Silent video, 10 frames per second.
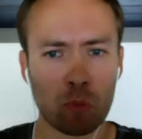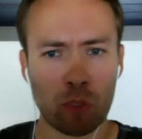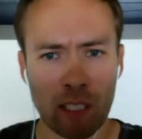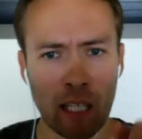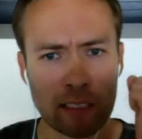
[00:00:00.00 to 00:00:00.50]

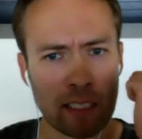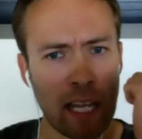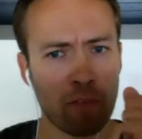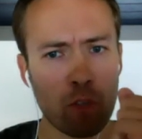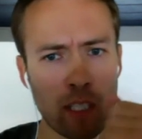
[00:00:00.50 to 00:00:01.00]
realize that they
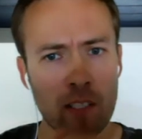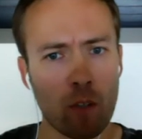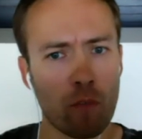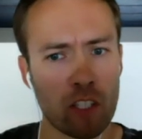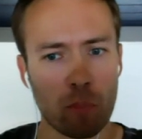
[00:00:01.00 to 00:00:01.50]
have to eat their
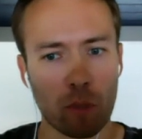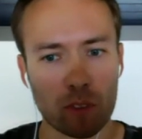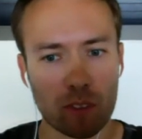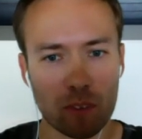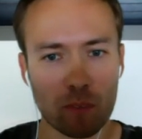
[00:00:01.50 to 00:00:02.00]

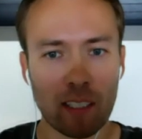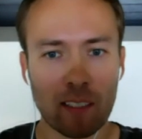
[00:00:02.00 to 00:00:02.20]
vegetables, right?